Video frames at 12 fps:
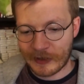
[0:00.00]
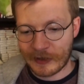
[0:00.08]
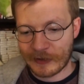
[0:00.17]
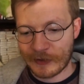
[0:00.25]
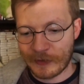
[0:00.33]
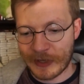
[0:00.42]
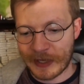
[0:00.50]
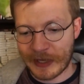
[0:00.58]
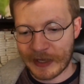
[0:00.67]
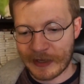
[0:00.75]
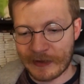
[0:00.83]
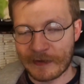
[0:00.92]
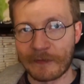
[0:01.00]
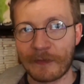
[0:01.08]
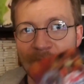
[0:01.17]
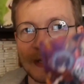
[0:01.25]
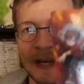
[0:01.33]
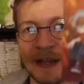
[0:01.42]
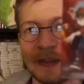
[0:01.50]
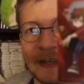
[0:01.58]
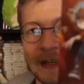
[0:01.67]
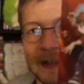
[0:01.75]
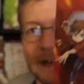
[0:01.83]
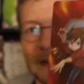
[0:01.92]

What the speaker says: You get a metallic